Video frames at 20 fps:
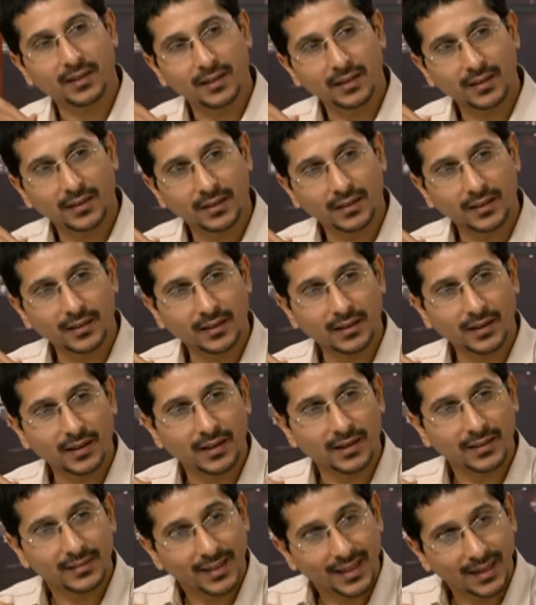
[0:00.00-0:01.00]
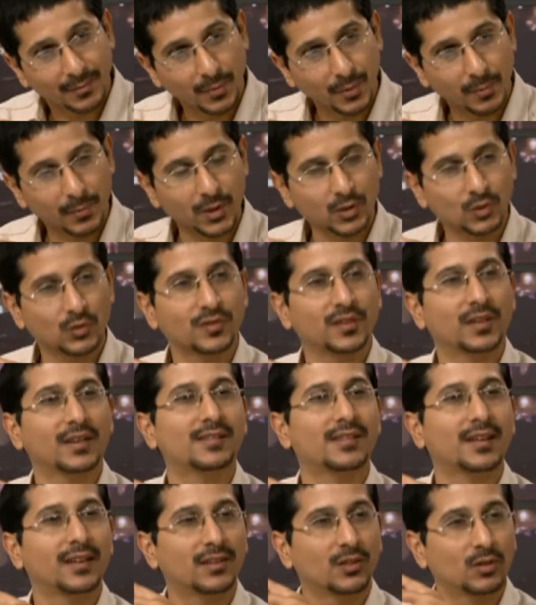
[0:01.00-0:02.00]
If I see
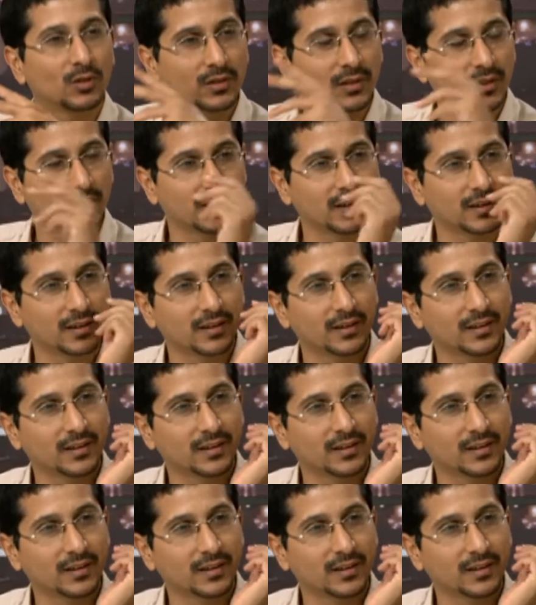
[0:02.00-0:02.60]
myself as